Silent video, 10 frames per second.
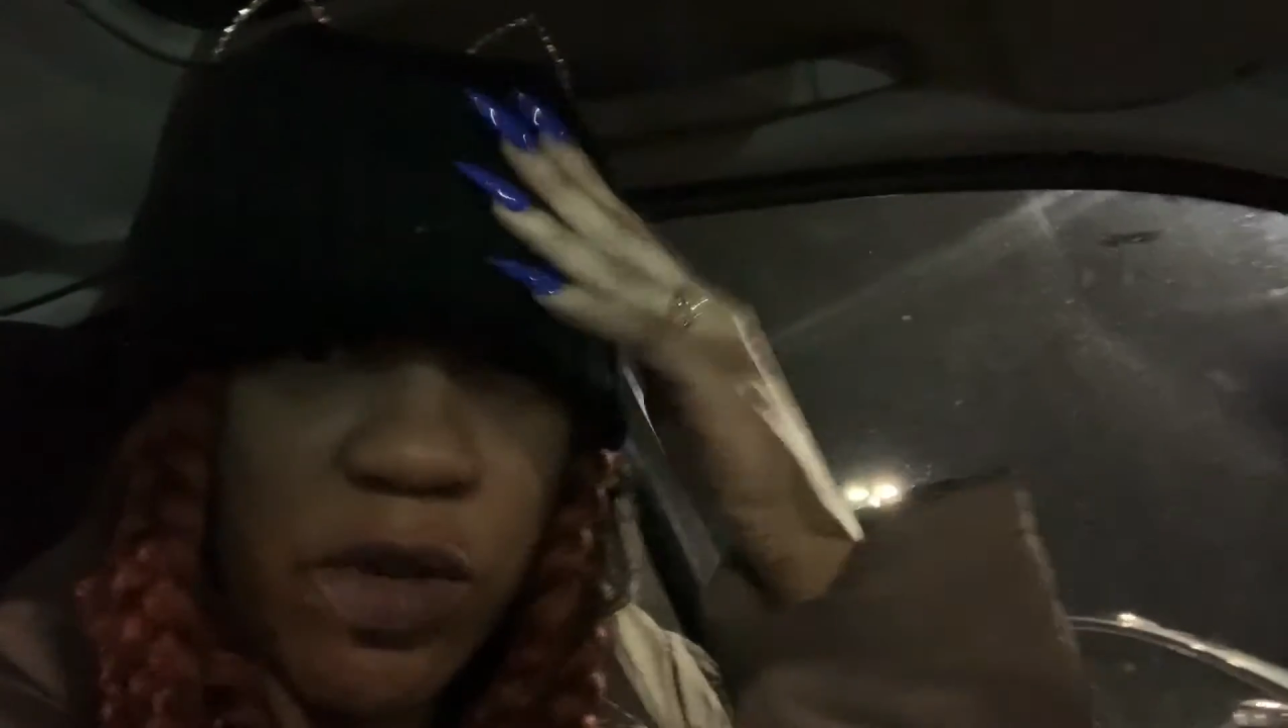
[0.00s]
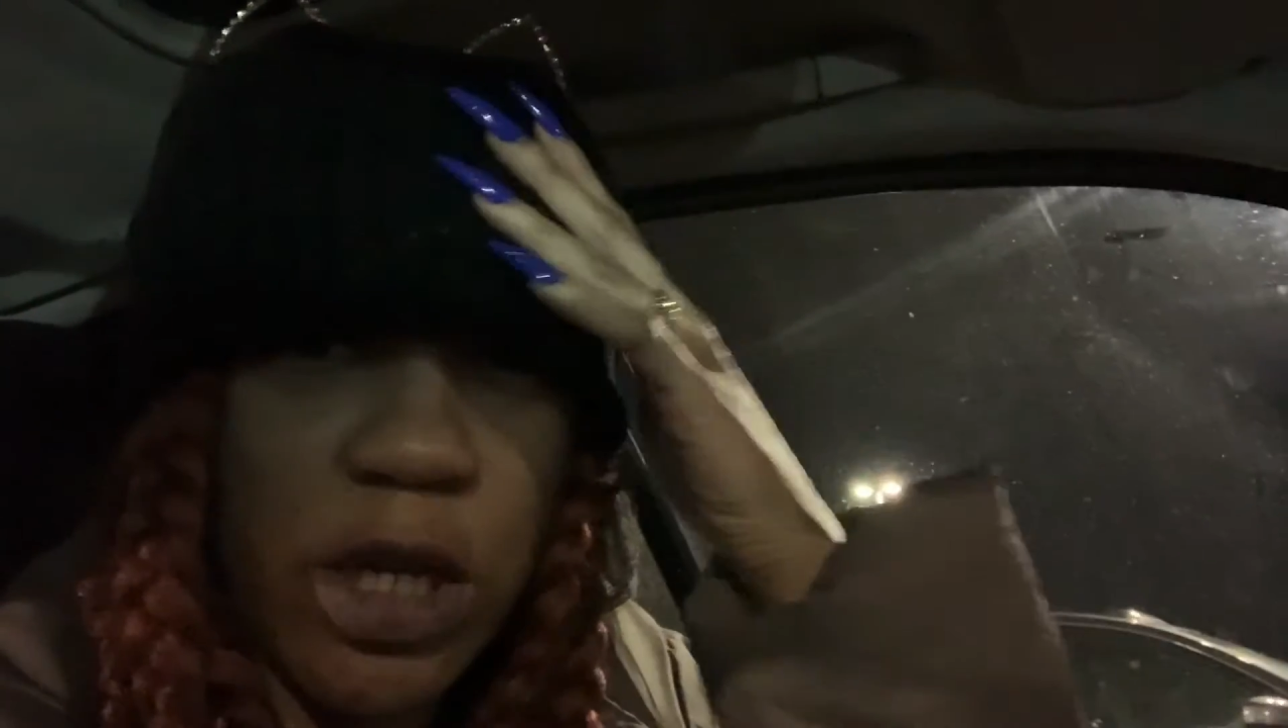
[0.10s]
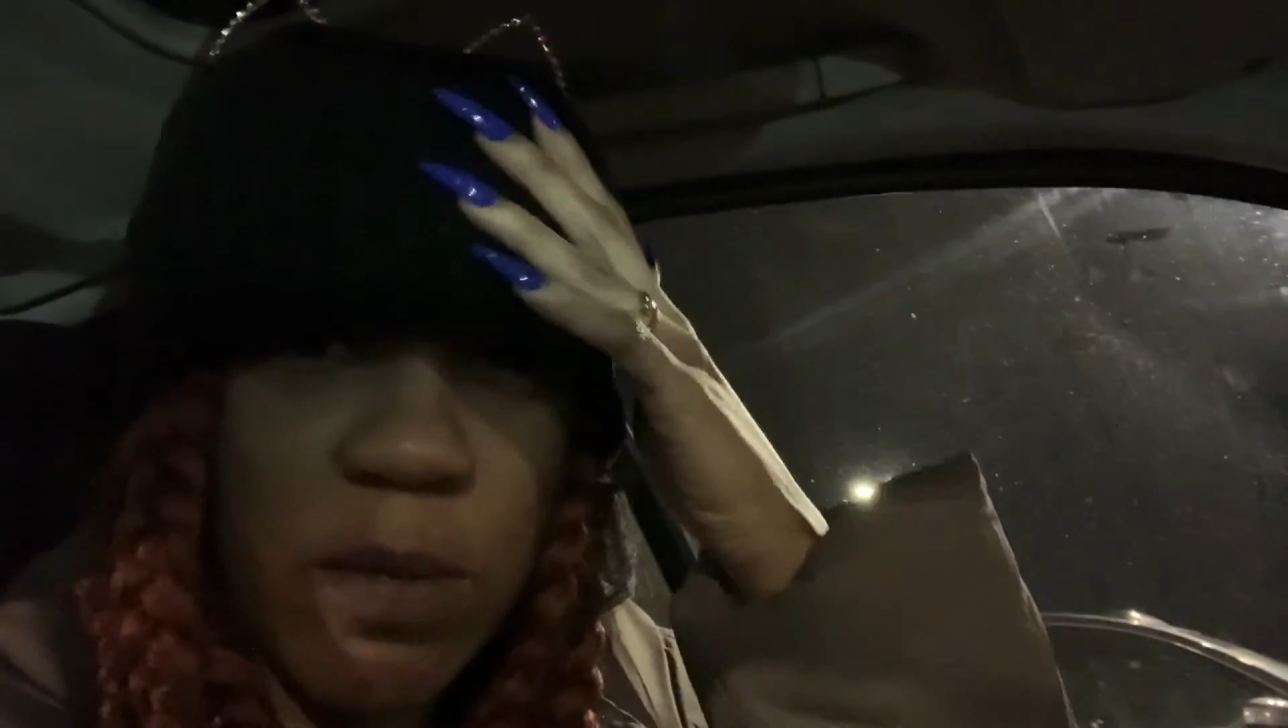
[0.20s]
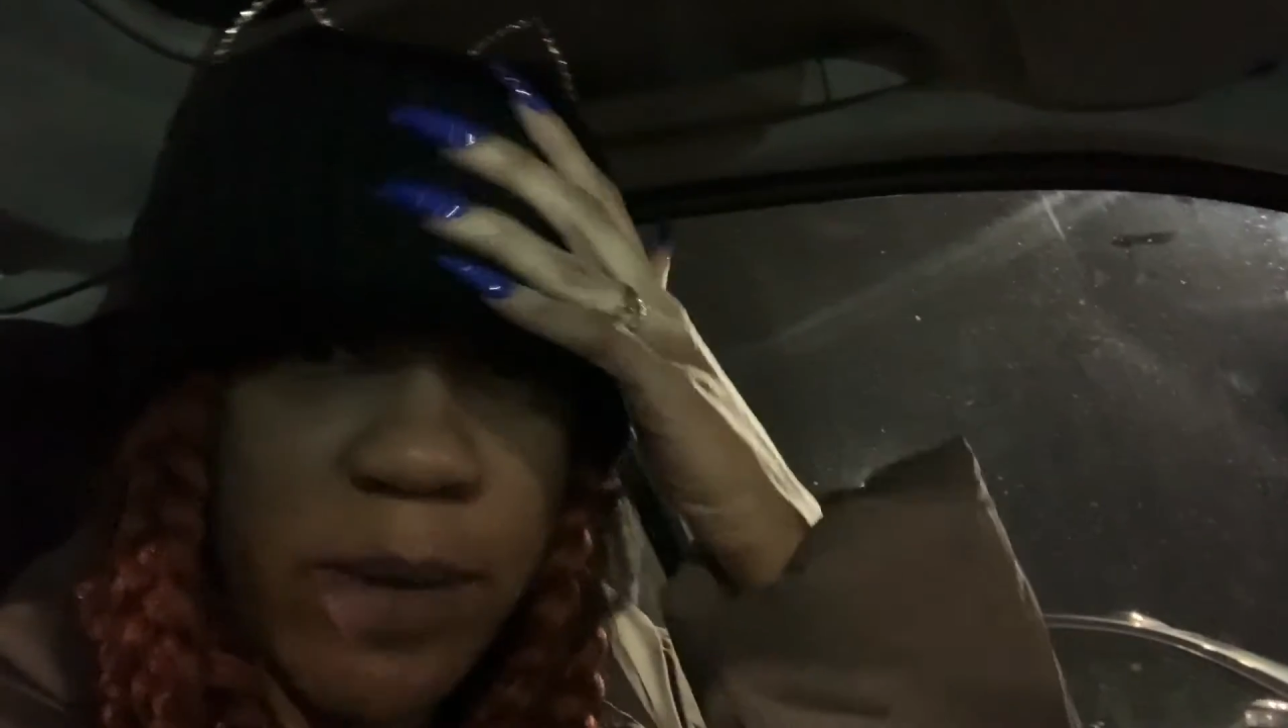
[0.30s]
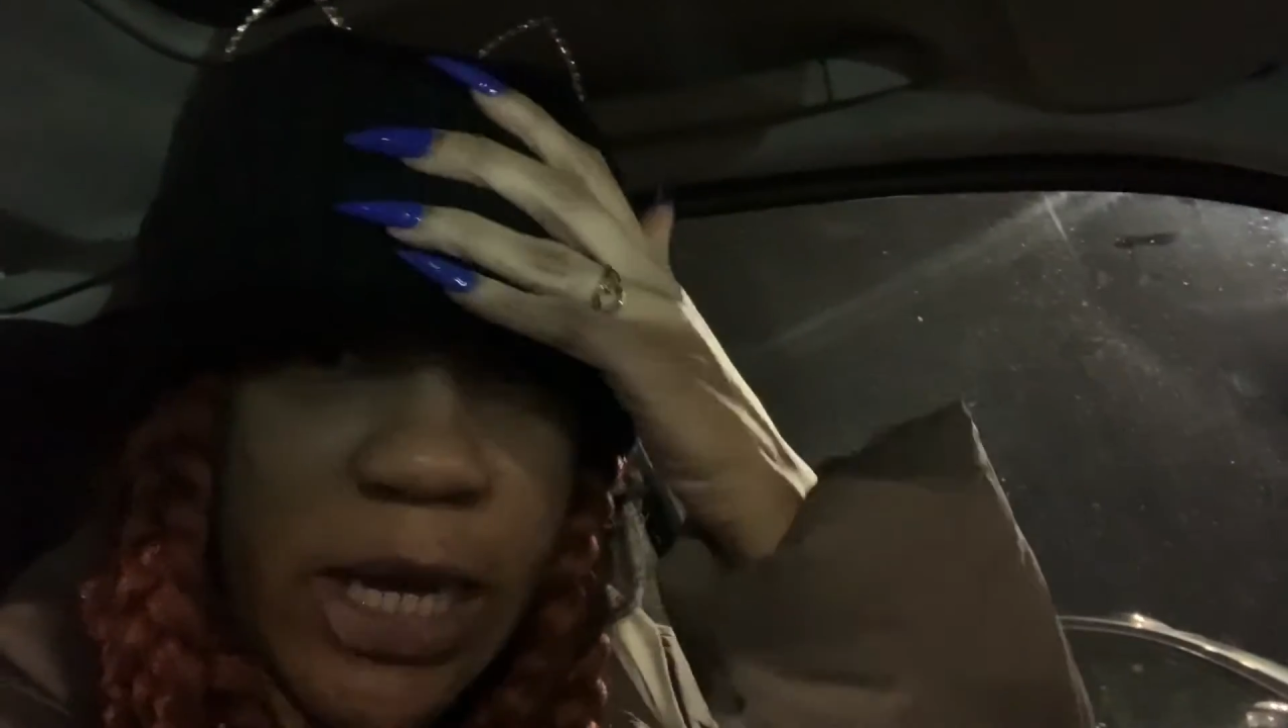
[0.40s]

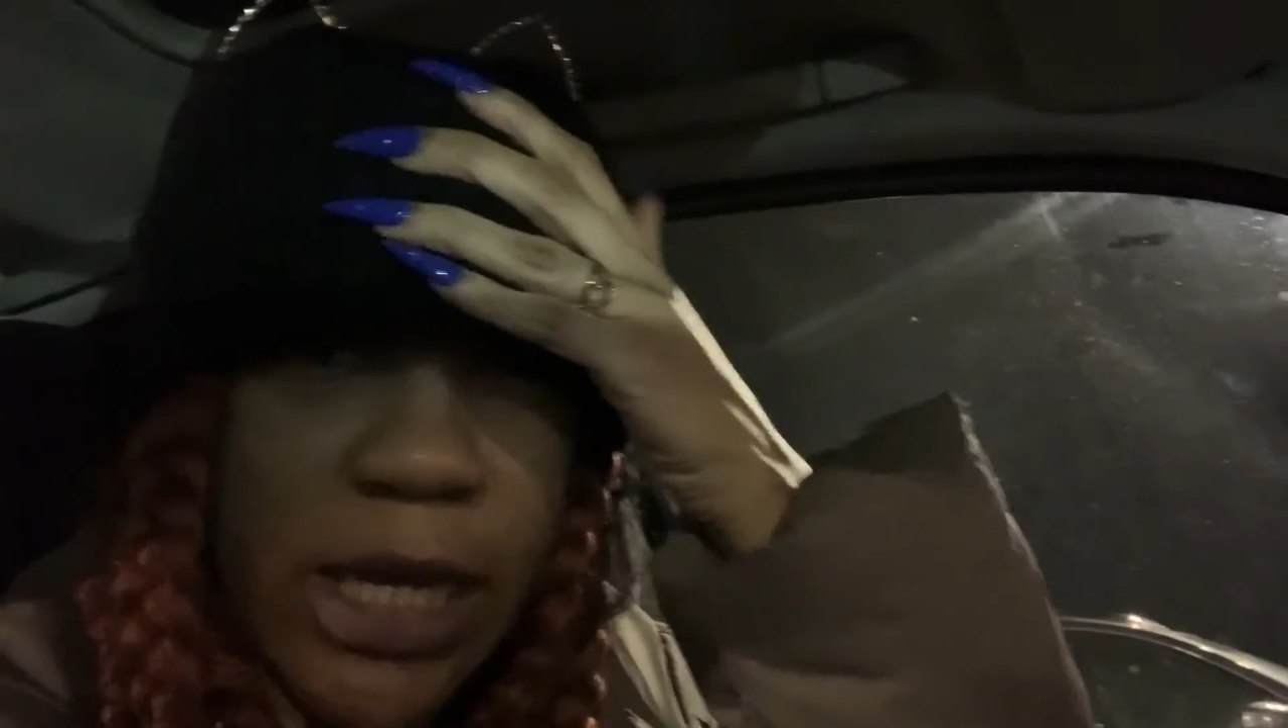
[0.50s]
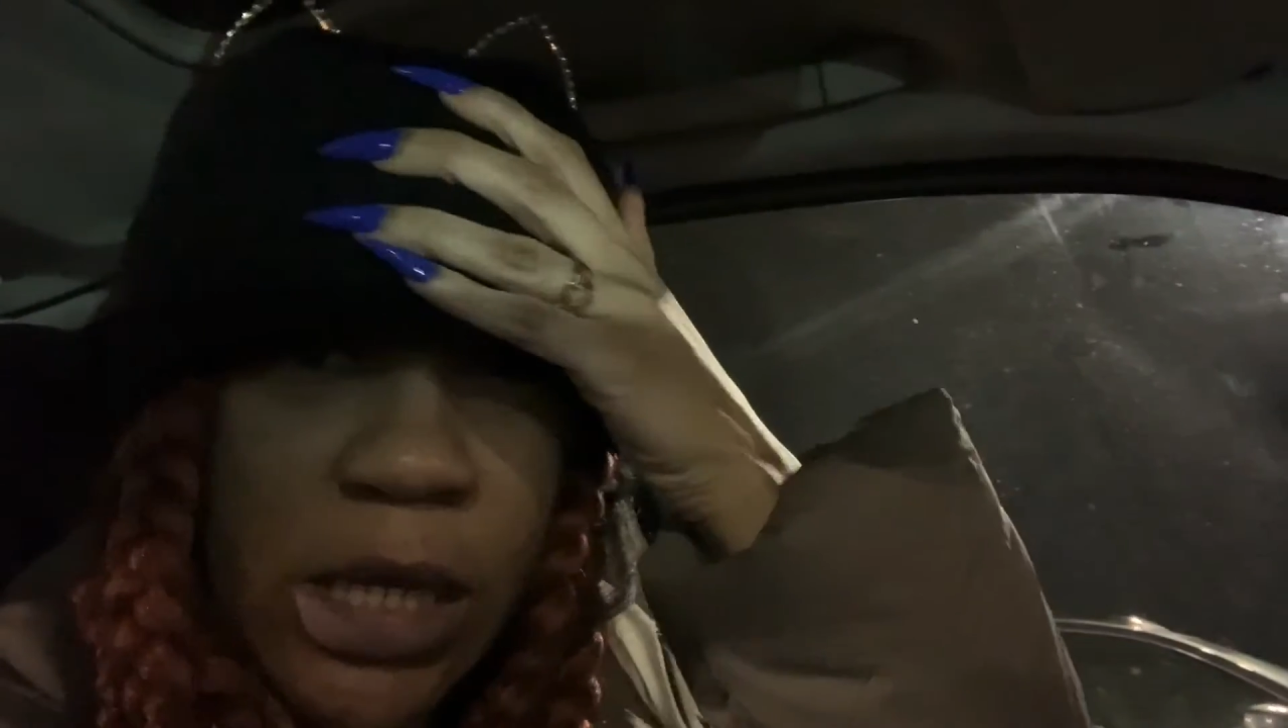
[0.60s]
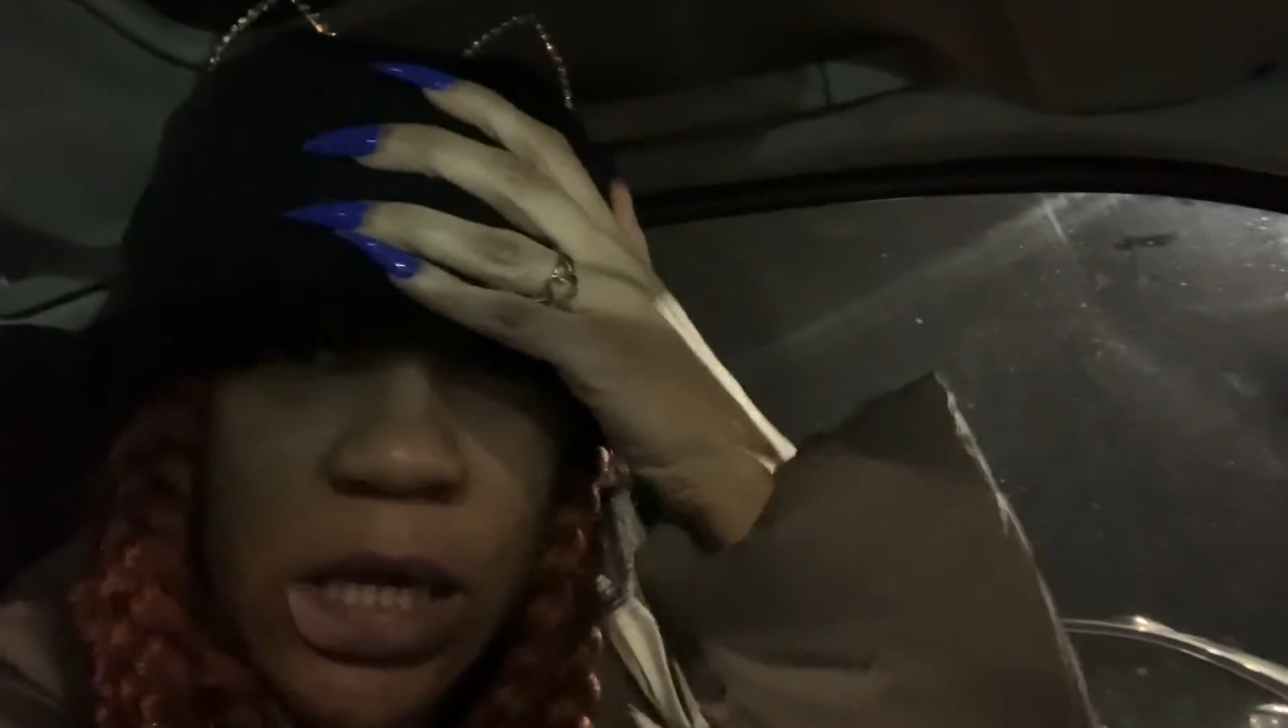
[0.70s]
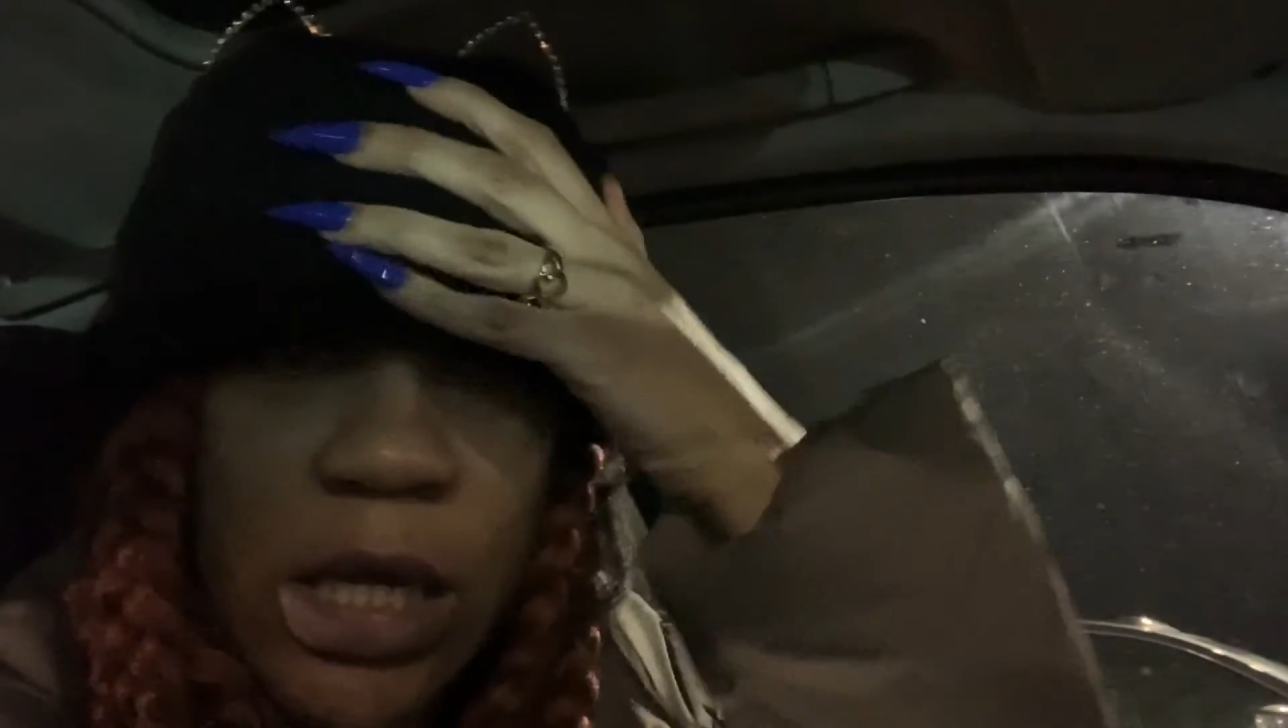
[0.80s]
anybody